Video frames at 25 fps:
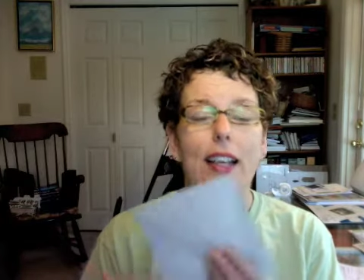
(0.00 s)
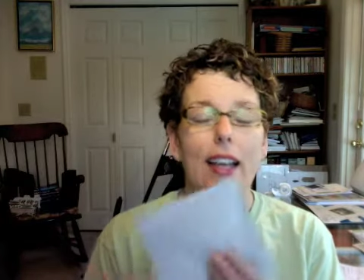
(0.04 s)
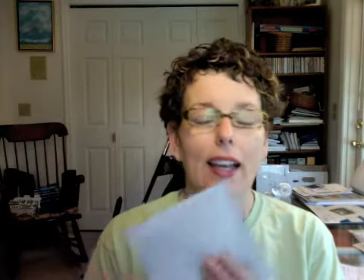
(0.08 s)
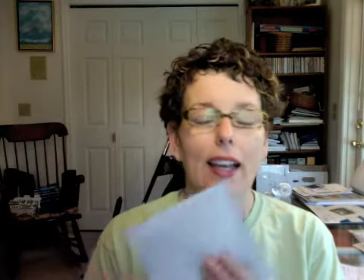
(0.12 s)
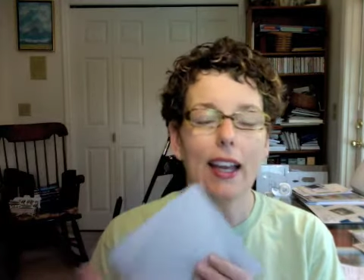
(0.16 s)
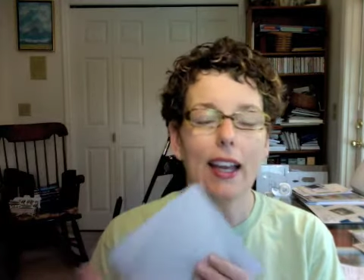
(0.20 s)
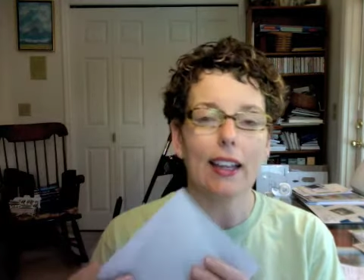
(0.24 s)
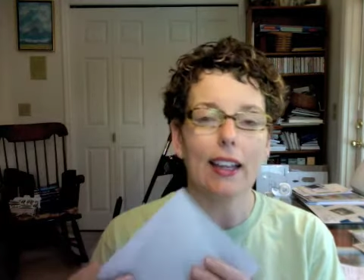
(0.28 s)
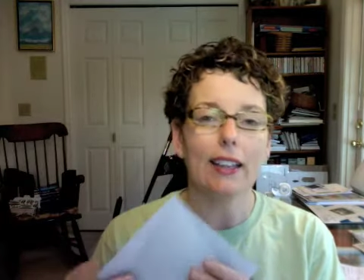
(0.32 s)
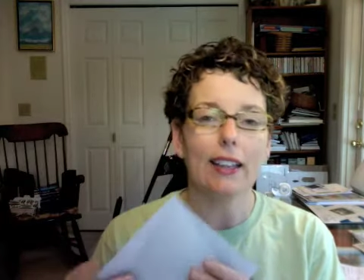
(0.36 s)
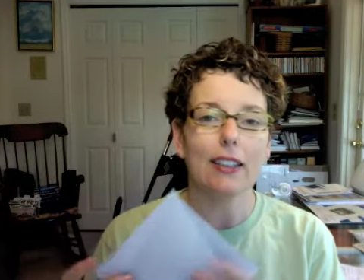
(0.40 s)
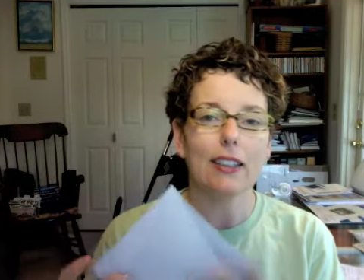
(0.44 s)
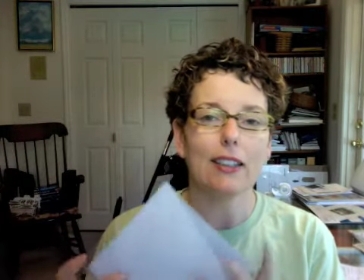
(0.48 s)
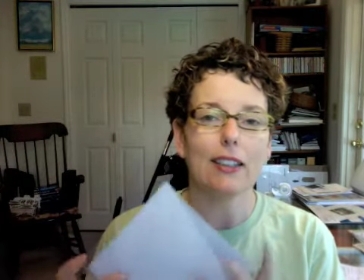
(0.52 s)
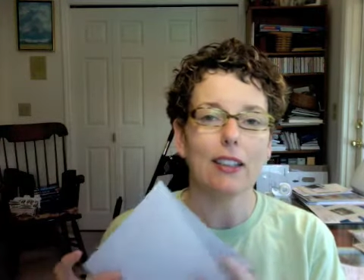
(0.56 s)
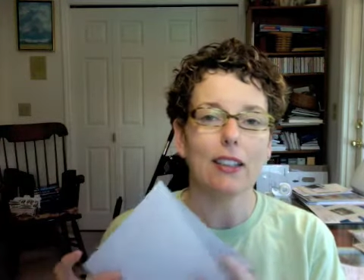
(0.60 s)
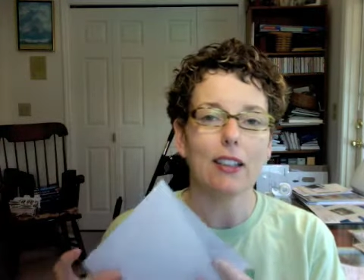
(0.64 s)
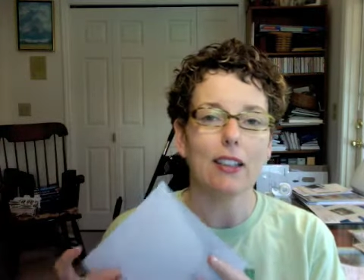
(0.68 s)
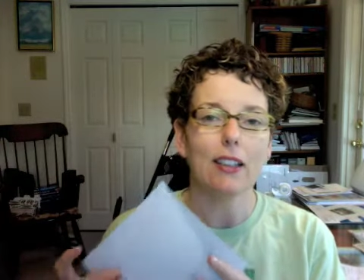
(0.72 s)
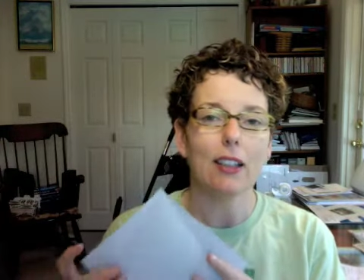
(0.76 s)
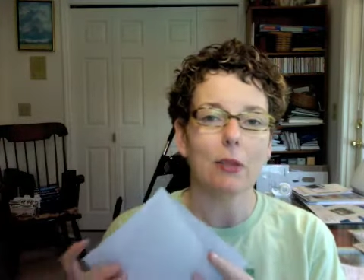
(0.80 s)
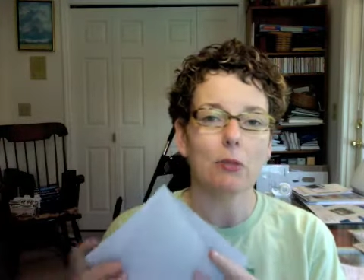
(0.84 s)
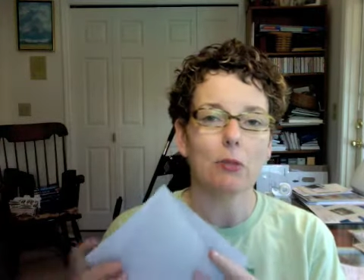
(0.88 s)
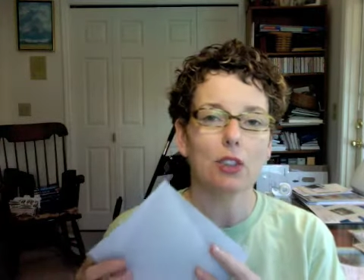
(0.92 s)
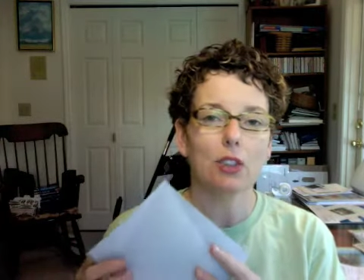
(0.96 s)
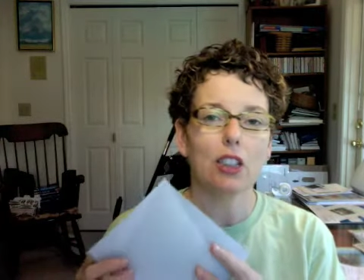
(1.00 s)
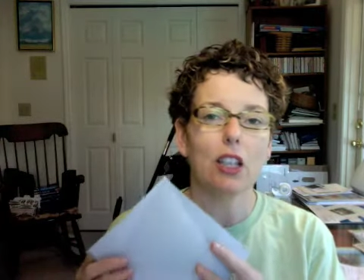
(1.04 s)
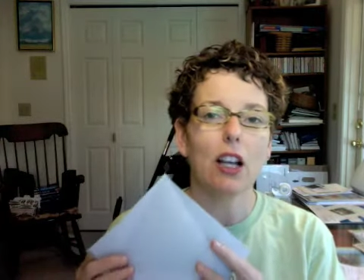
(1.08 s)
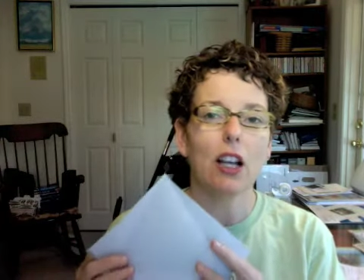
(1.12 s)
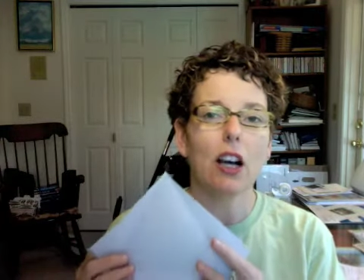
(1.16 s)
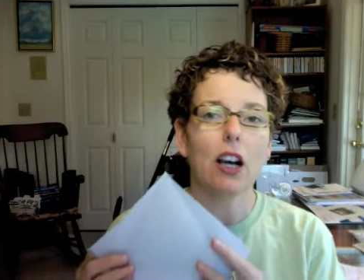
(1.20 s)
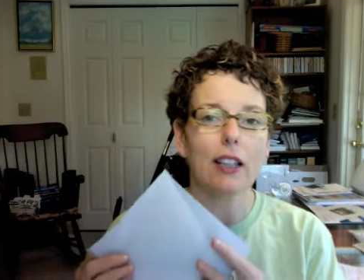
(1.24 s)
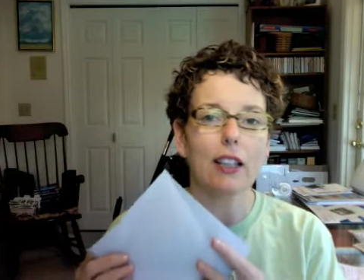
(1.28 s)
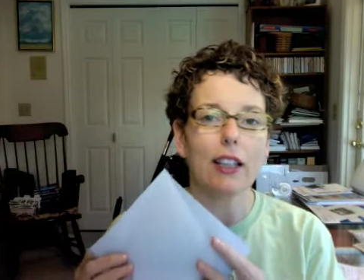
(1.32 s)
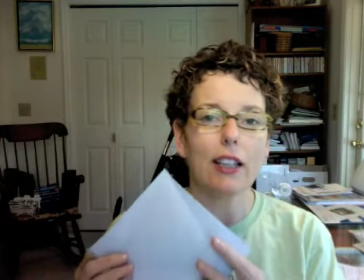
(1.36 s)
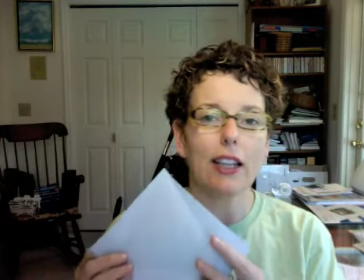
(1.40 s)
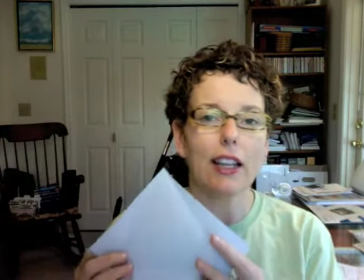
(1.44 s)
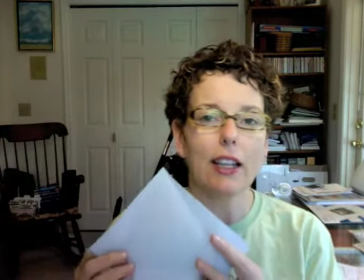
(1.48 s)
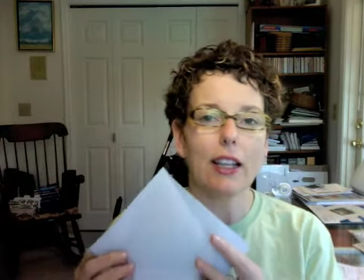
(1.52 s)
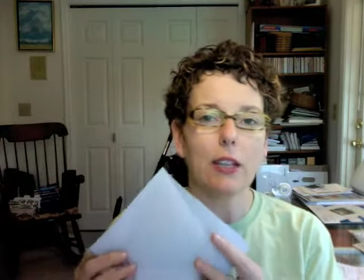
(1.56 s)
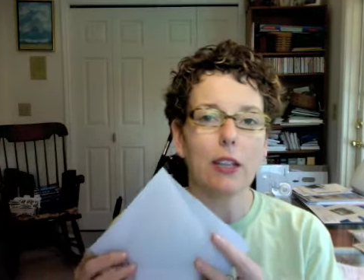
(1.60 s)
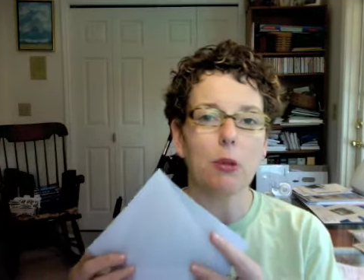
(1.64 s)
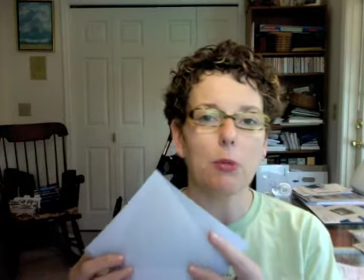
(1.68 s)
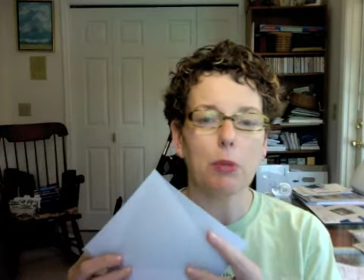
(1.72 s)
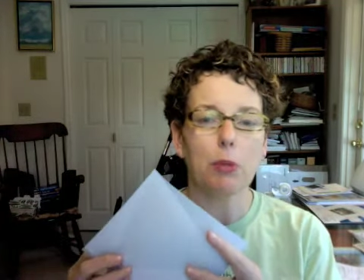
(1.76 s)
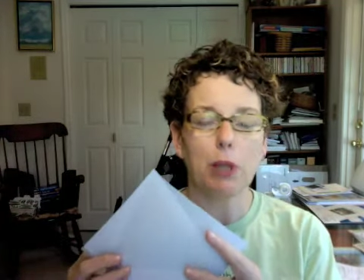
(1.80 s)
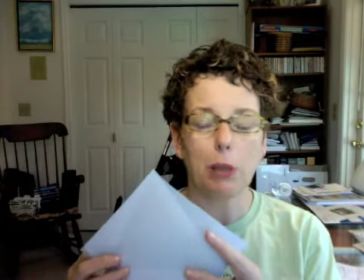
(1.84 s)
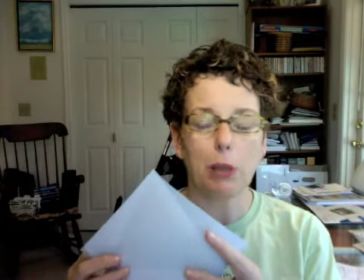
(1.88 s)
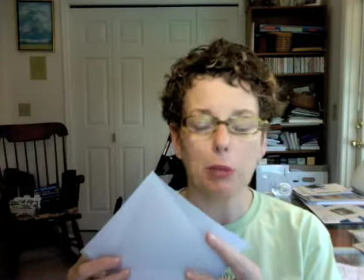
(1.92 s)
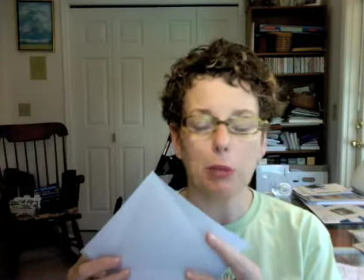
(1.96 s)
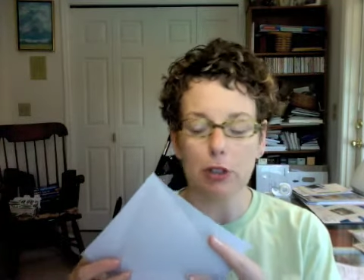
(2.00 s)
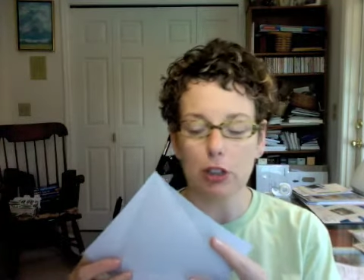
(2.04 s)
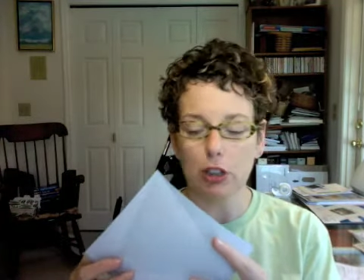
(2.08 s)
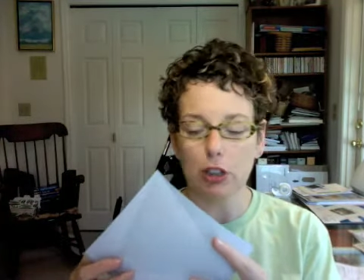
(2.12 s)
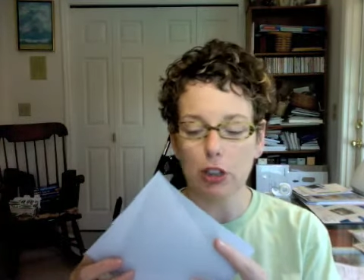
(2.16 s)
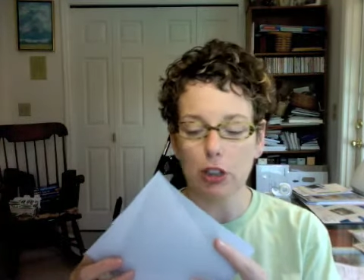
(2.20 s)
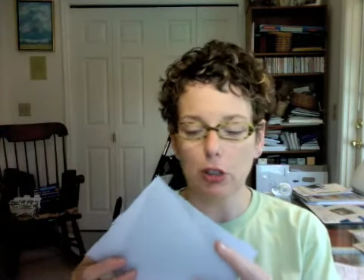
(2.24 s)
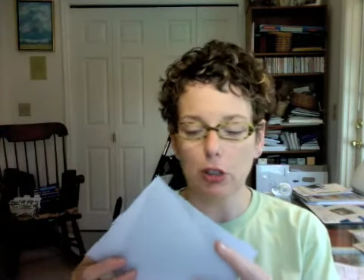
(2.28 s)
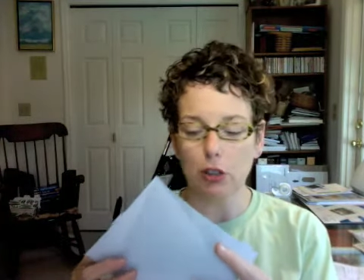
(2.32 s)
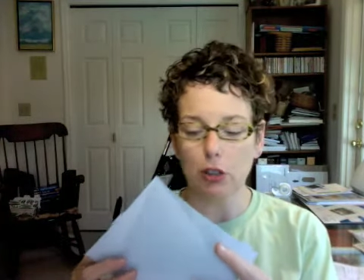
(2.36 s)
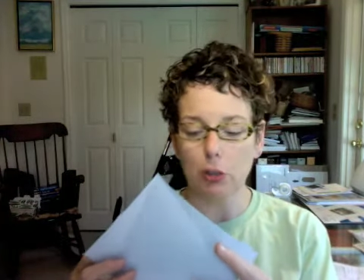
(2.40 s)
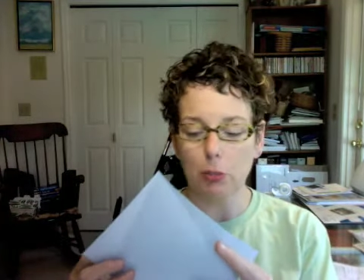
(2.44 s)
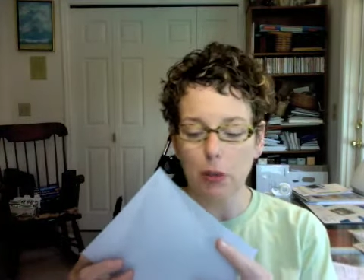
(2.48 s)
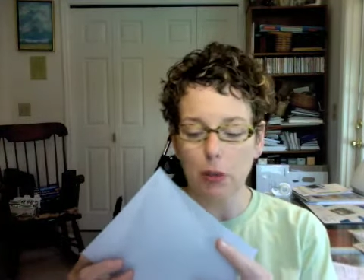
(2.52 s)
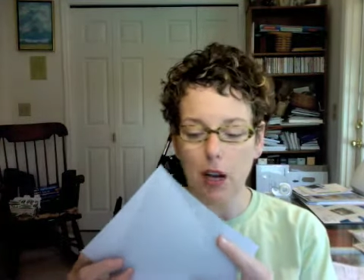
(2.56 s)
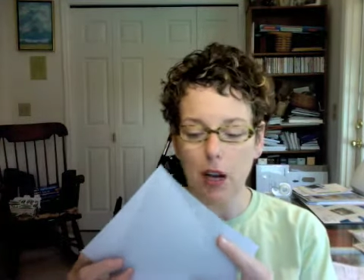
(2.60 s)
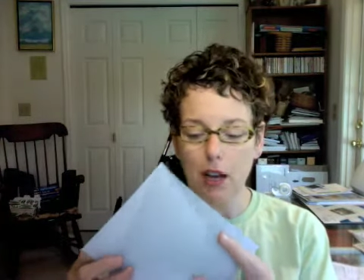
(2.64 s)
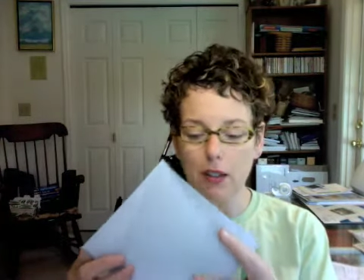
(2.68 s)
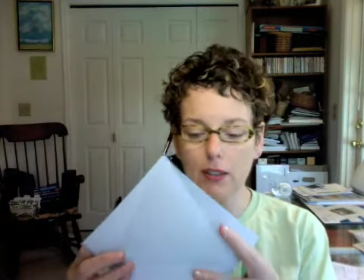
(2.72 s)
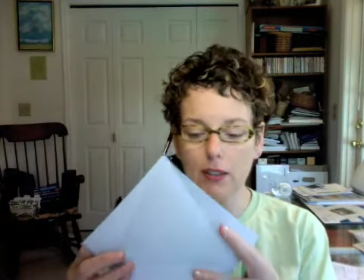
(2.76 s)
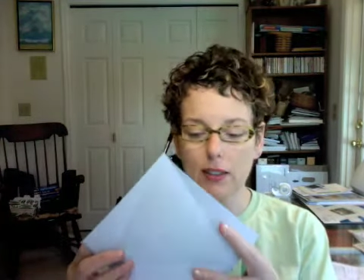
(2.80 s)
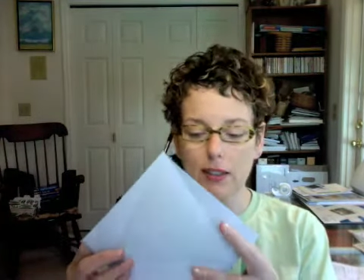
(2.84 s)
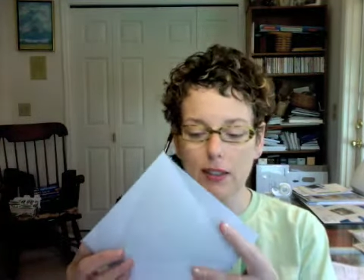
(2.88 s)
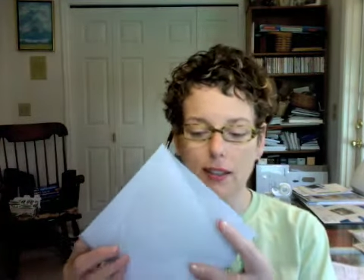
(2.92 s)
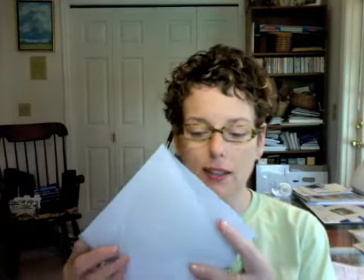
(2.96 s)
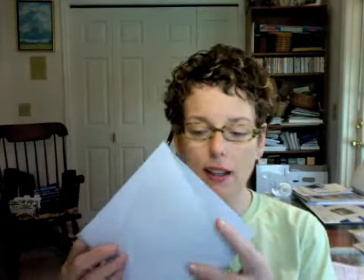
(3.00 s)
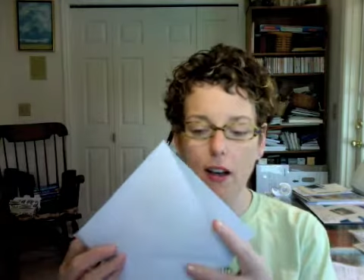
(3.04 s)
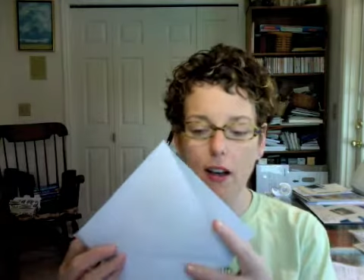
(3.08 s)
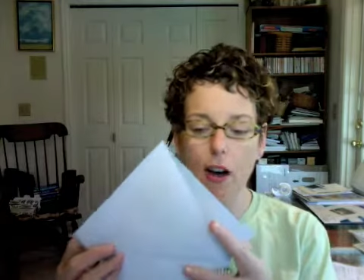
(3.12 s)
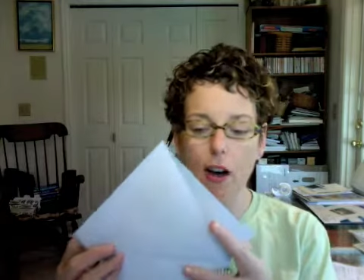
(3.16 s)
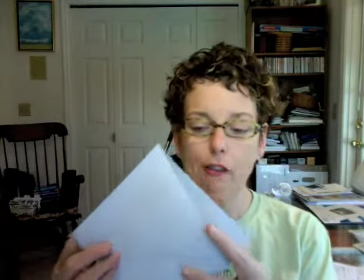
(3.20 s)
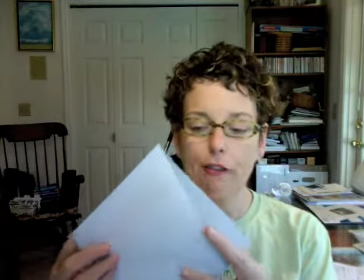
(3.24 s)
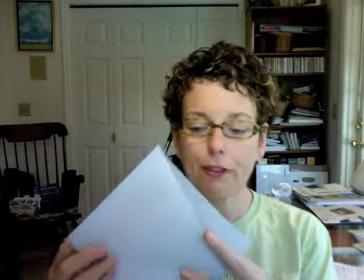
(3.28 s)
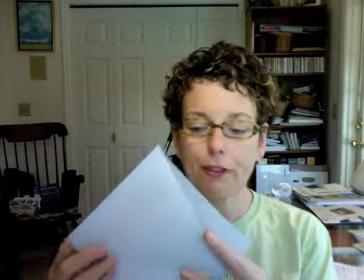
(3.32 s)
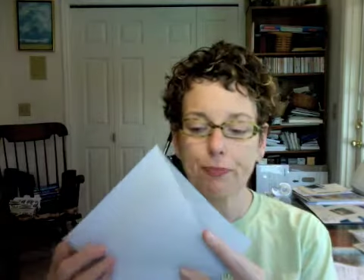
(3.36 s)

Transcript: and to cut it and to be able to do the model itself.